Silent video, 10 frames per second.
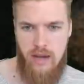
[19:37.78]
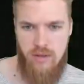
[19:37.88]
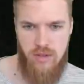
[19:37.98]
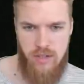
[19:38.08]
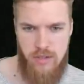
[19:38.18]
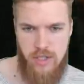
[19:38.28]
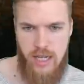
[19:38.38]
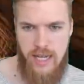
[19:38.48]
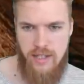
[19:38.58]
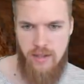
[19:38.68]
Eldergream, just
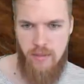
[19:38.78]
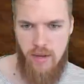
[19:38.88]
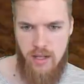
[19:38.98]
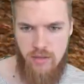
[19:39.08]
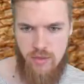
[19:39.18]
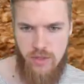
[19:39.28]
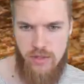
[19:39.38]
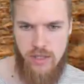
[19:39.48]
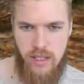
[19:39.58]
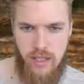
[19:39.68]
hidden by the
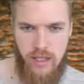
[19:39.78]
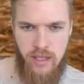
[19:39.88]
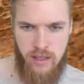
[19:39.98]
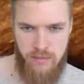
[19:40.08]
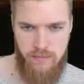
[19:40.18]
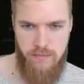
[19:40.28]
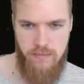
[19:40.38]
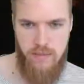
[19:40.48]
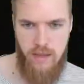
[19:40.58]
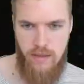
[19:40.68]
roots here.
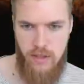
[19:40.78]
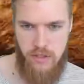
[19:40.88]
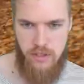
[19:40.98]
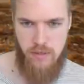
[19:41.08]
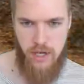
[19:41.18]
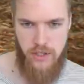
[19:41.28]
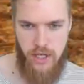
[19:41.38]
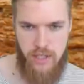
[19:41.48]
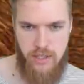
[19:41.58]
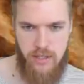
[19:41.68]
This is my
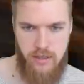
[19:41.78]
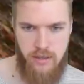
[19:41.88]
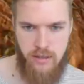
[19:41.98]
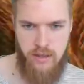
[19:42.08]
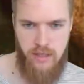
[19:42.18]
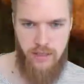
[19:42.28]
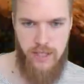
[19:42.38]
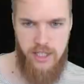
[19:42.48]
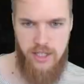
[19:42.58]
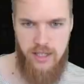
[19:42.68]
chest. Can we
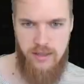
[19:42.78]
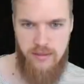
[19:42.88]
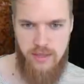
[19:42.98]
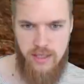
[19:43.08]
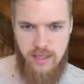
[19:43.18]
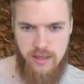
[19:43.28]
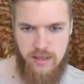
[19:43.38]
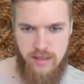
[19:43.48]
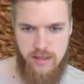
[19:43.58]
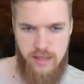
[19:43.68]
actually... What's that?
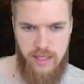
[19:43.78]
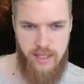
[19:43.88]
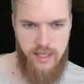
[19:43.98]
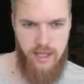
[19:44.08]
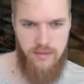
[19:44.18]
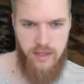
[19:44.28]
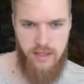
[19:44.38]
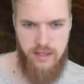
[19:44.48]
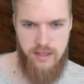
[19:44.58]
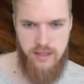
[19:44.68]
Can I get over
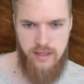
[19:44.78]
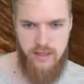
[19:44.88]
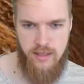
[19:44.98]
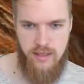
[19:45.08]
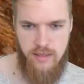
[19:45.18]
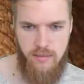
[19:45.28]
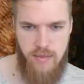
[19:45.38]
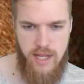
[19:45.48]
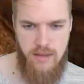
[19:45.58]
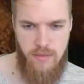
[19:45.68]
this?
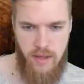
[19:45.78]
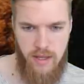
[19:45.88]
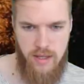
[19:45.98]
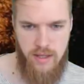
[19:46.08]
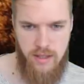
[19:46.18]
Maybe.